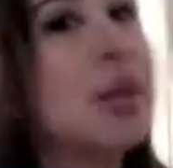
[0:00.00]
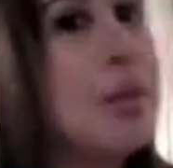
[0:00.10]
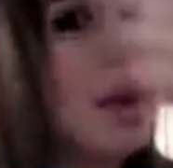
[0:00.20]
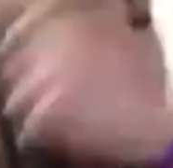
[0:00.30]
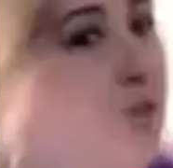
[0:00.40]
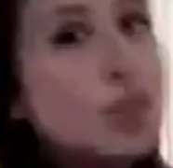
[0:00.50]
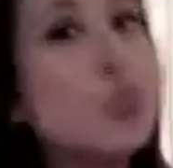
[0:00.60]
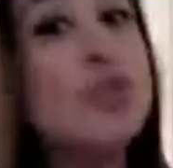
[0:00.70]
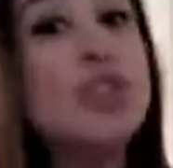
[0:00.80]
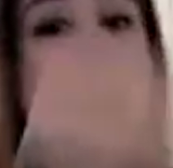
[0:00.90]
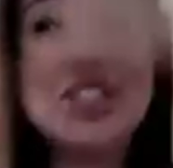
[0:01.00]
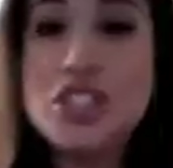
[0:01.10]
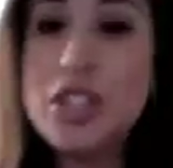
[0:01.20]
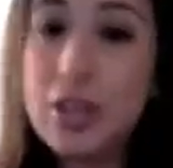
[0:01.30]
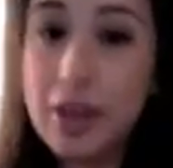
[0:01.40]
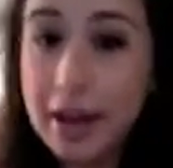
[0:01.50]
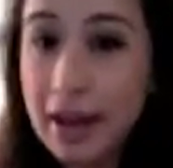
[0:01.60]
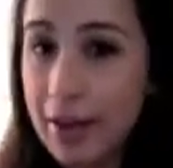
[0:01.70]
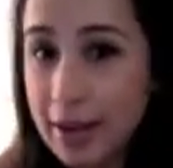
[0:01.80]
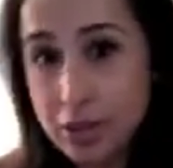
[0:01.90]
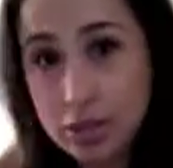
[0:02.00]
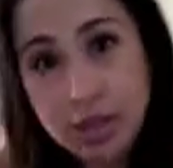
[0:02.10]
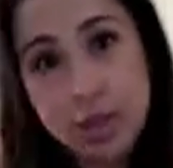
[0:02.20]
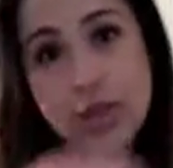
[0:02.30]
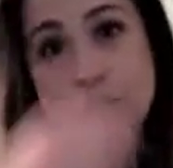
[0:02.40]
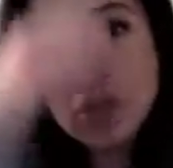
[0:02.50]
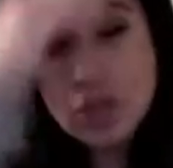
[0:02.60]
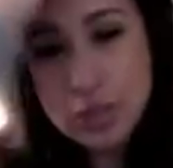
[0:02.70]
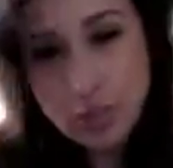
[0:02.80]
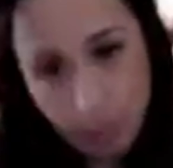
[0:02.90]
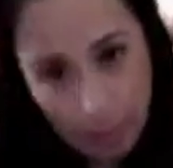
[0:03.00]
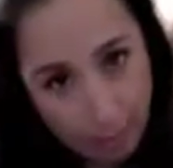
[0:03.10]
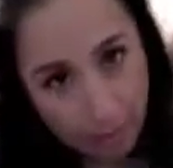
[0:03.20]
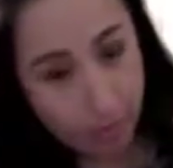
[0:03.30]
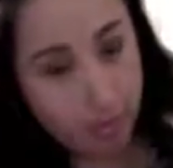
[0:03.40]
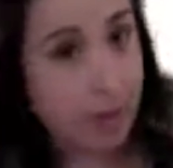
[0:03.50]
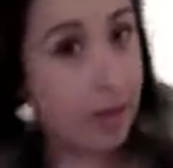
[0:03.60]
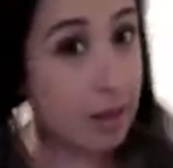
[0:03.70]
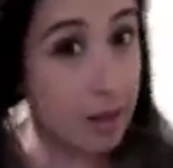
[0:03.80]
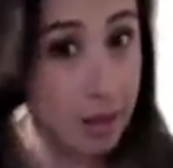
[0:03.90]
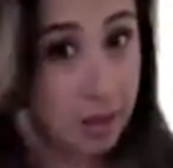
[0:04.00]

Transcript: My hair looks really shitty right now. I actually just woke up and I'm headed